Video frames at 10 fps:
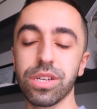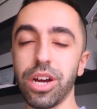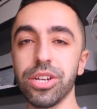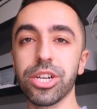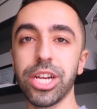
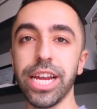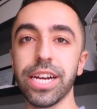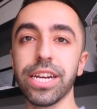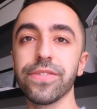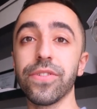content
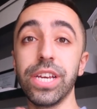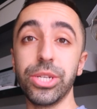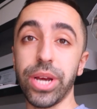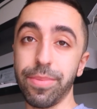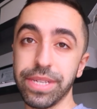creators for
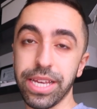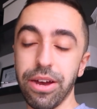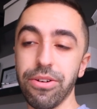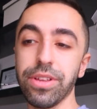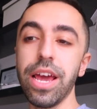each
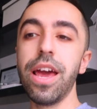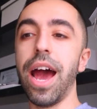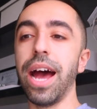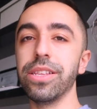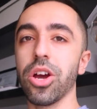episode
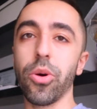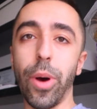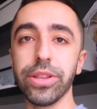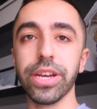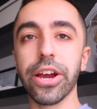and talk
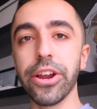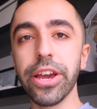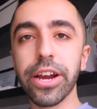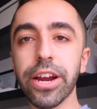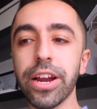about their
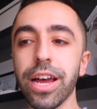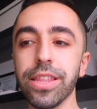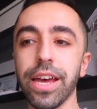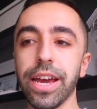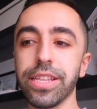career
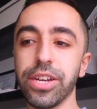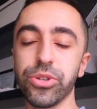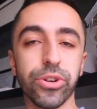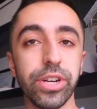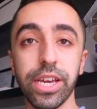and like their
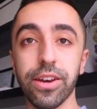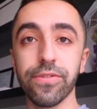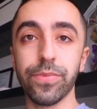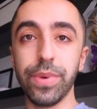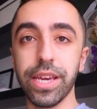journey
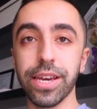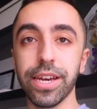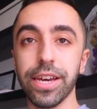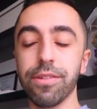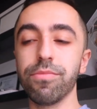of being
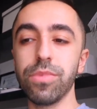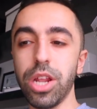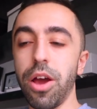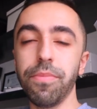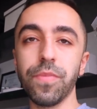a, you
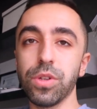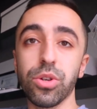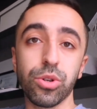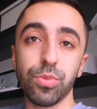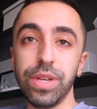know, on
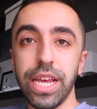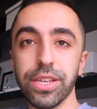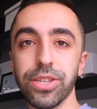social media.